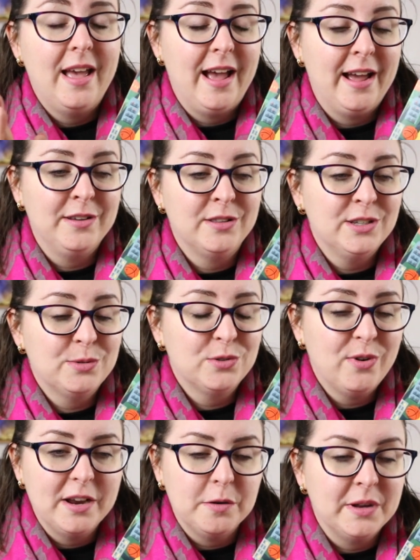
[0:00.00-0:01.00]
And this was
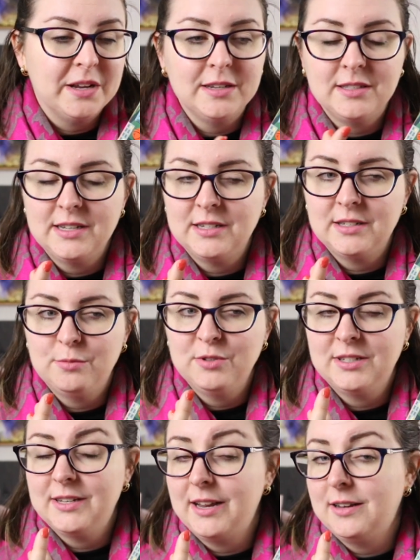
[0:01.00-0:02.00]
great because this
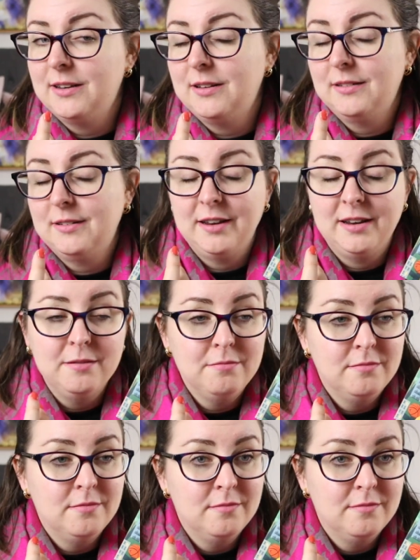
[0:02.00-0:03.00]
was set
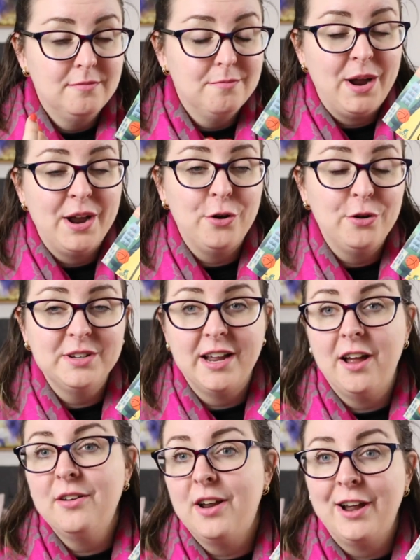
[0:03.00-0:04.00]
in my hometown.